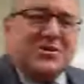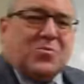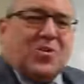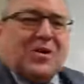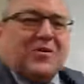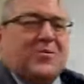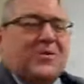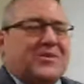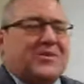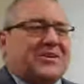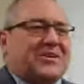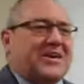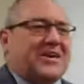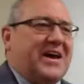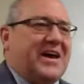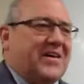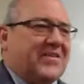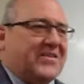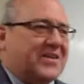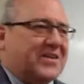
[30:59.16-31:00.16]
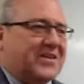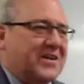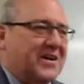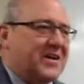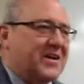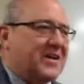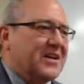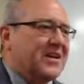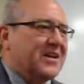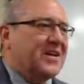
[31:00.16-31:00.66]
work with it together.
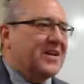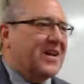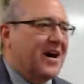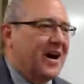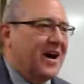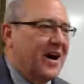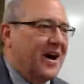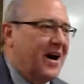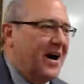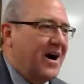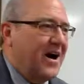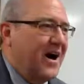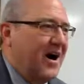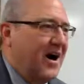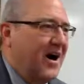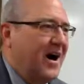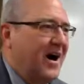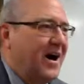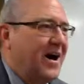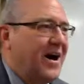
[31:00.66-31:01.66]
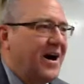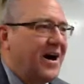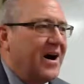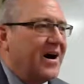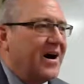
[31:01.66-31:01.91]
Lambanomen.